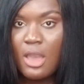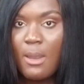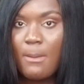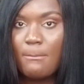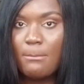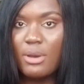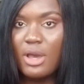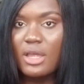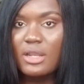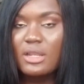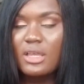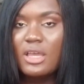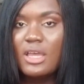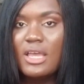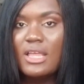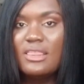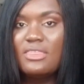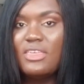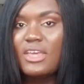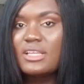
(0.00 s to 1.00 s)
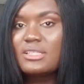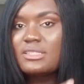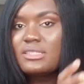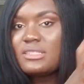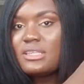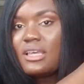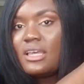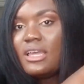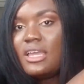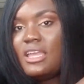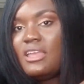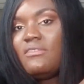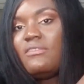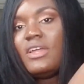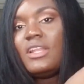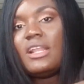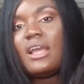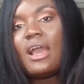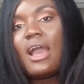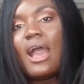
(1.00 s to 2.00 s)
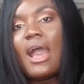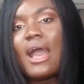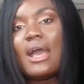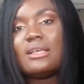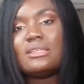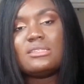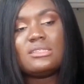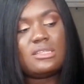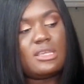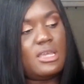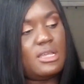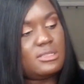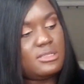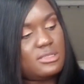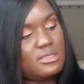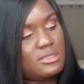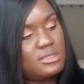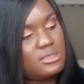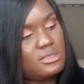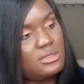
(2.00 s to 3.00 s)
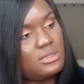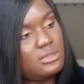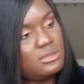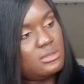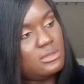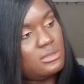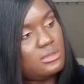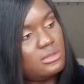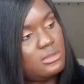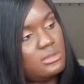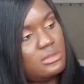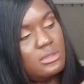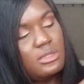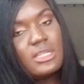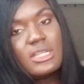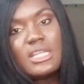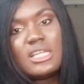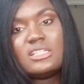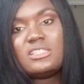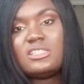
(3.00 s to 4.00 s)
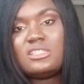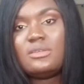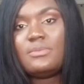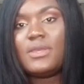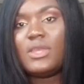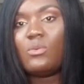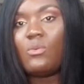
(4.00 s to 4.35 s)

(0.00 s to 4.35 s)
But this, even as it's it needs to be